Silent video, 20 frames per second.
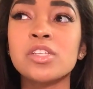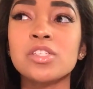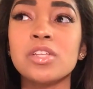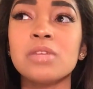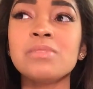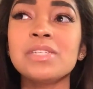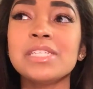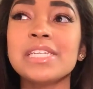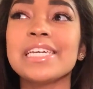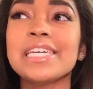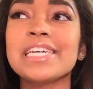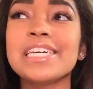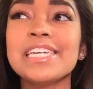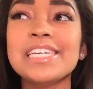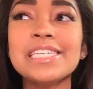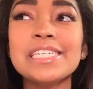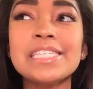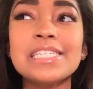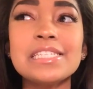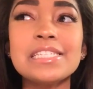So I'm just like,
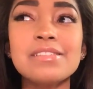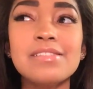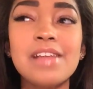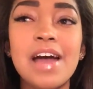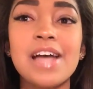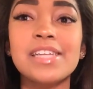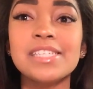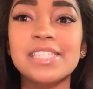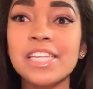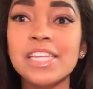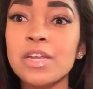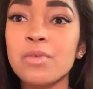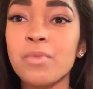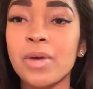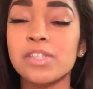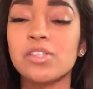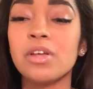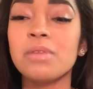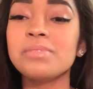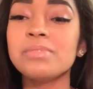it's not sitting
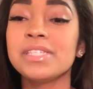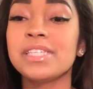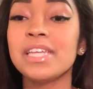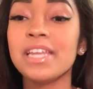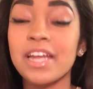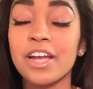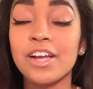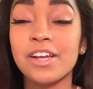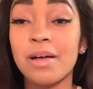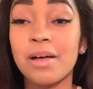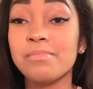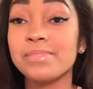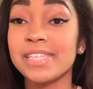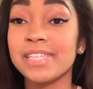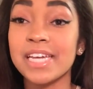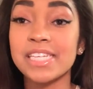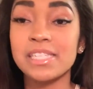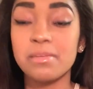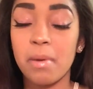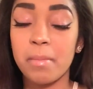right. So I'm sitting here, I'm
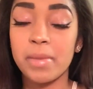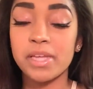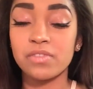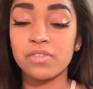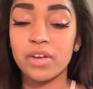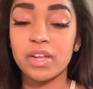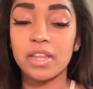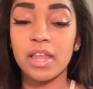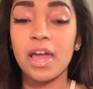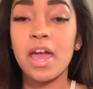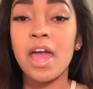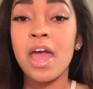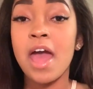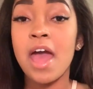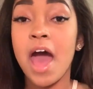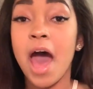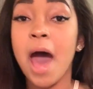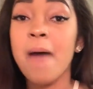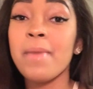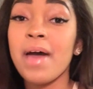texting my best friend, like,
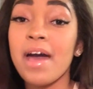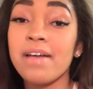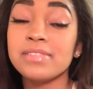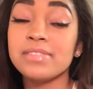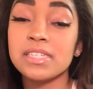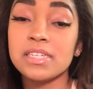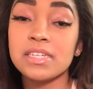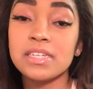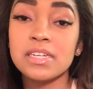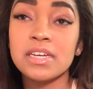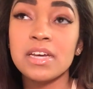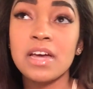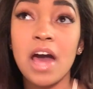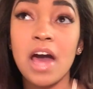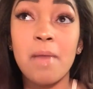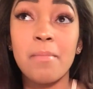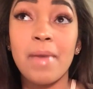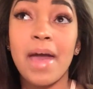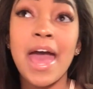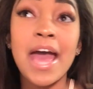I'm
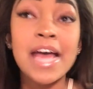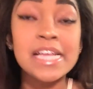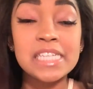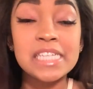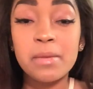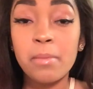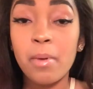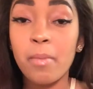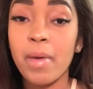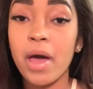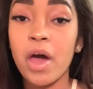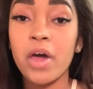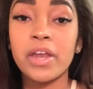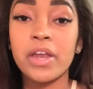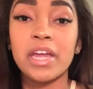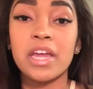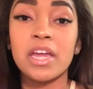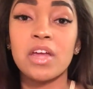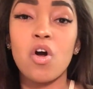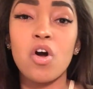gonna ask him about
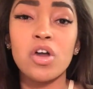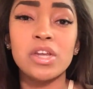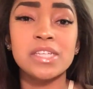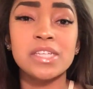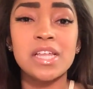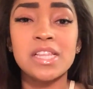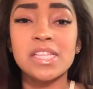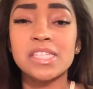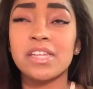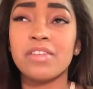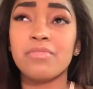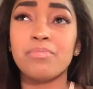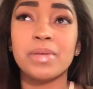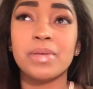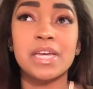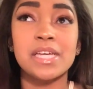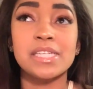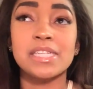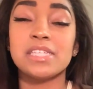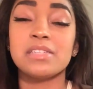it, all this other stuff,
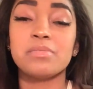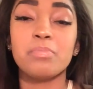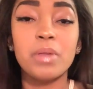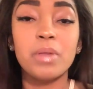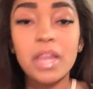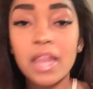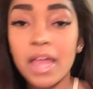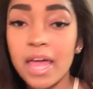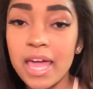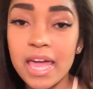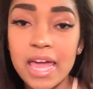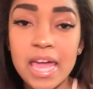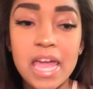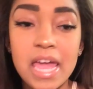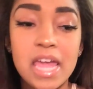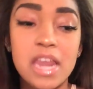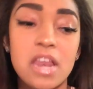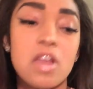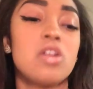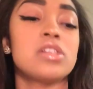because he's playing
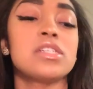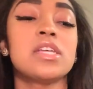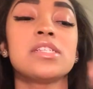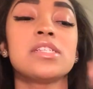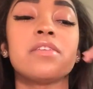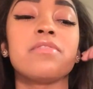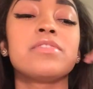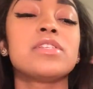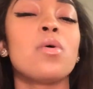it and all this stuff.